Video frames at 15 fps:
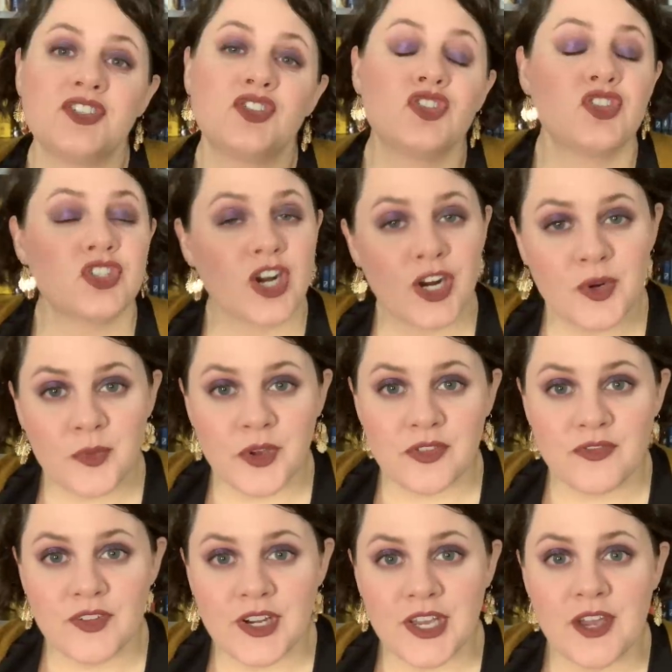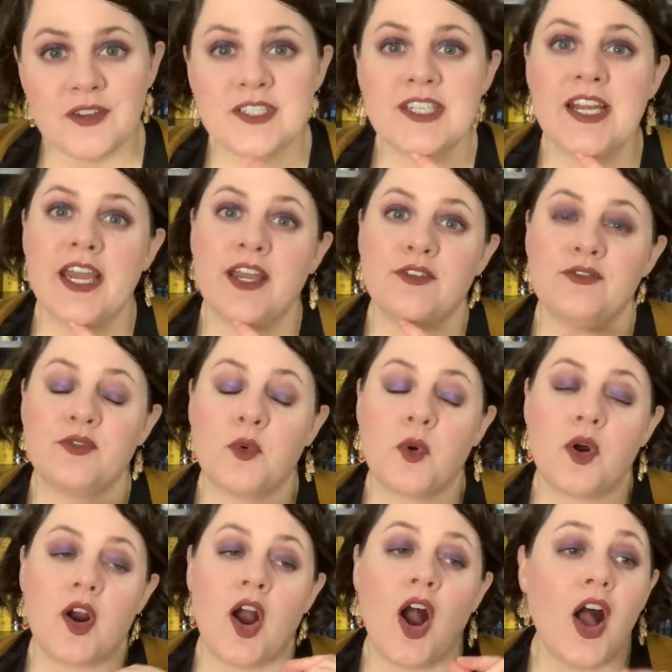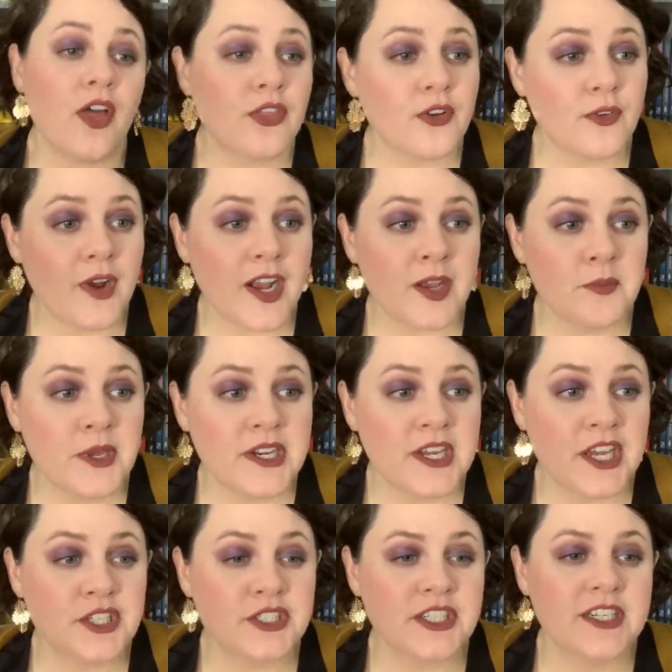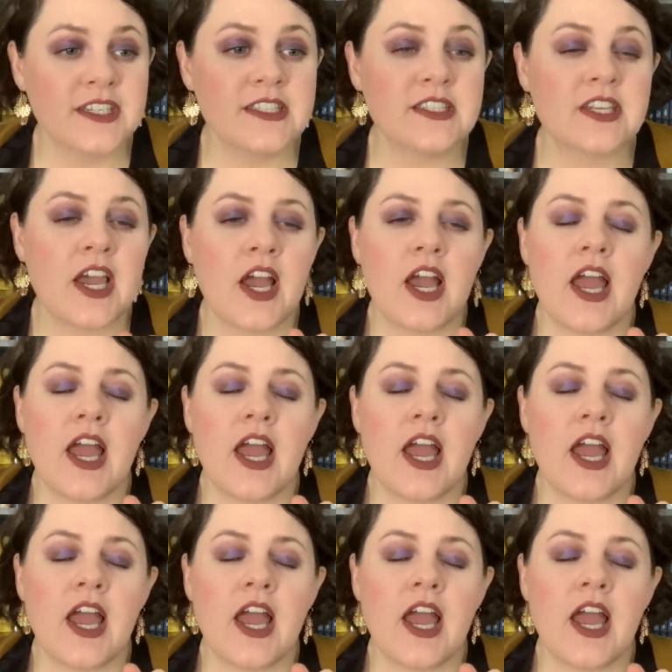start with video today for author recommendations.